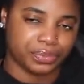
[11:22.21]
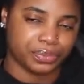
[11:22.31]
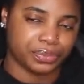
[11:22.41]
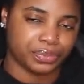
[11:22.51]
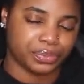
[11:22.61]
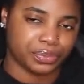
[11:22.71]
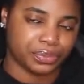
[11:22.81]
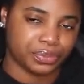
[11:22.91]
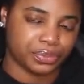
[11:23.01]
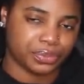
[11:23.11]

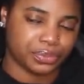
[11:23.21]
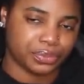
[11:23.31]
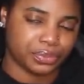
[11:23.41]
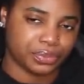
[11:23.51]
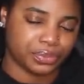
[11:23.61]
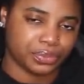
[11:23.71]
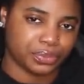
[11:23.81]
(no one is talking)